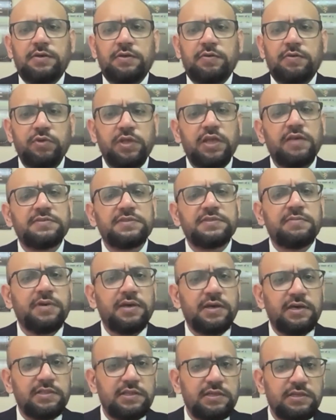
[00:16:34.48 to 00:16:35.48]
we have some
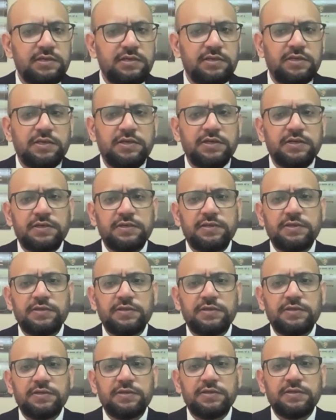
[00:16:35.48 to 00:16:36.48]
other
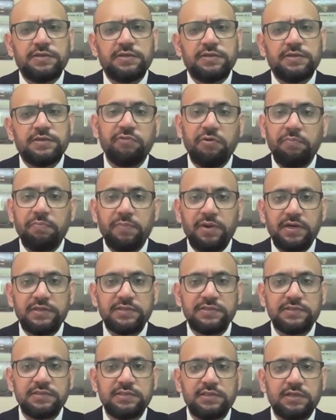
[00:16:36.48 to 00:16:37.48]
novel
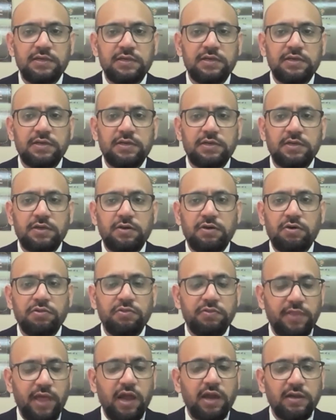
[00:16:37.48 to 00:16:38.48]
equipments
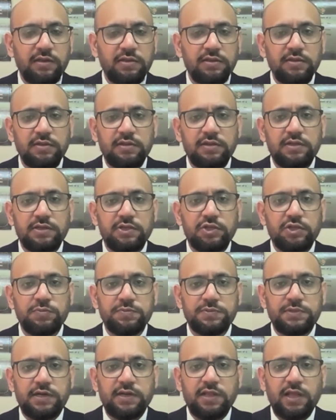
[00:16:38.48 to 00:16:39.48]
on that
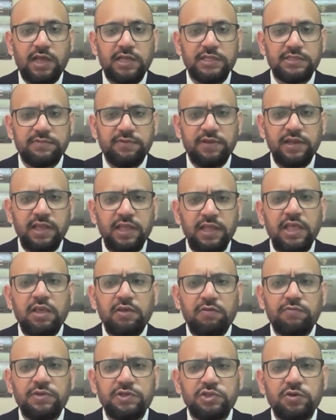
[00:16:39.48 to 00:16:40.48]
CubeSat as well,
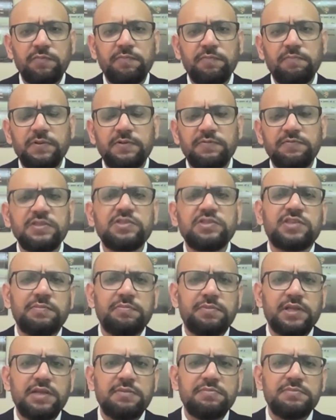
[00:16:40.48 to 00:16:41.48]
which
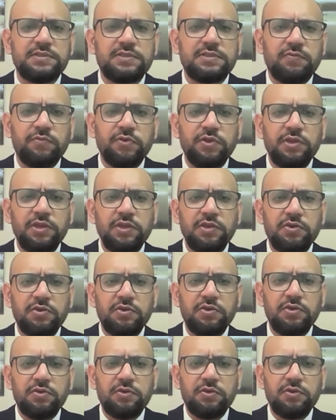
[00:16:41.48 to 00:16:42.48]
sometimes we need
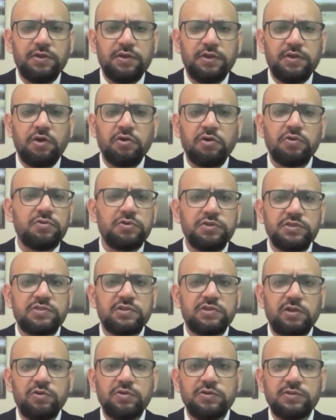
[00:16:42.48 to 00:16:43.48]
not to
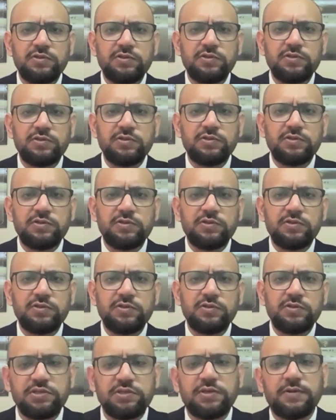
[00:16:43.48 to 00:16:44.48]
disclose that much of
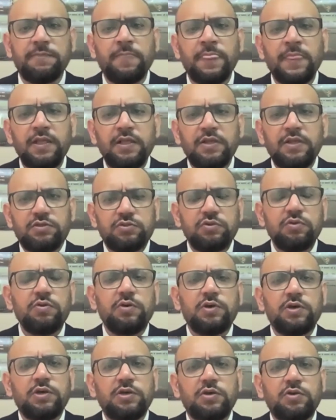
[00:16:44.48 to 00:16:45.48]
information.
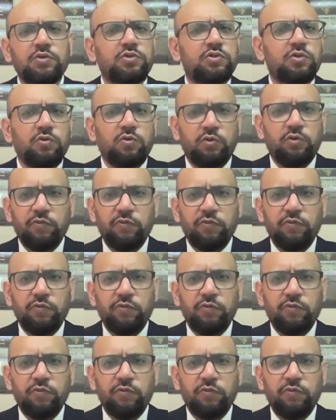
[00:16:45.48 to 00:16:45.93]
So the